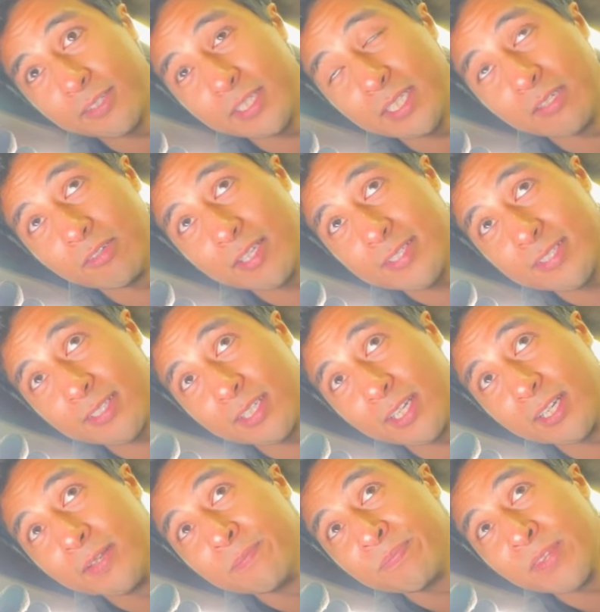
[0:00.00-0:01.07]

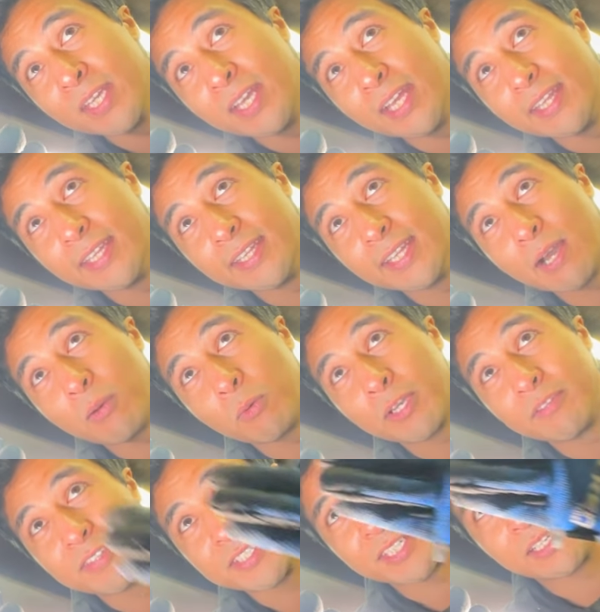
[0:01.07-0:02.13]
degreaser. And then that will give us